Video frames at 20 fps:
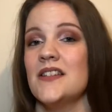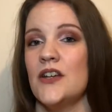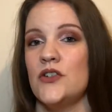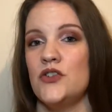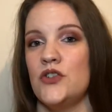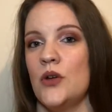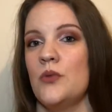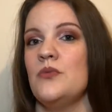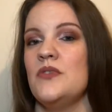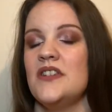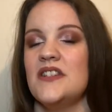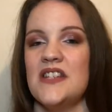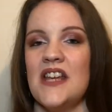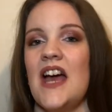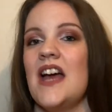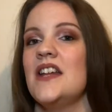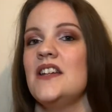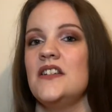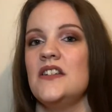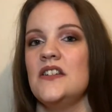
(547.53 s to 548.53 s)
I don't
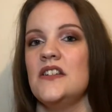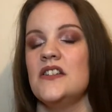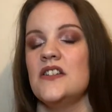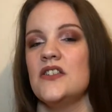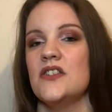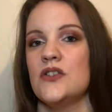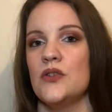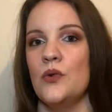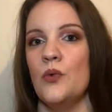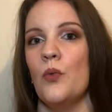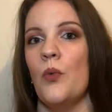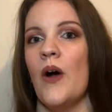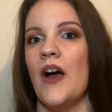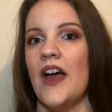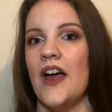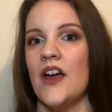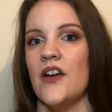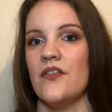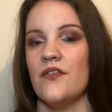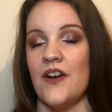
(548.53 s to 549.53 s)
tend to
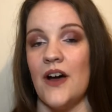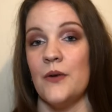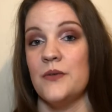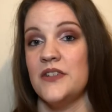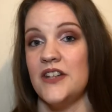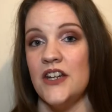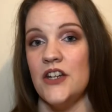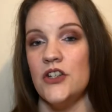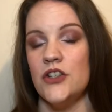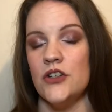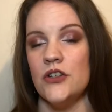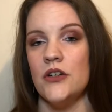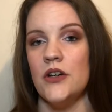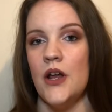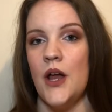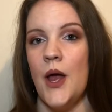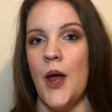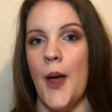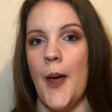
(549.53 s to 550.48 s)
wear foundation,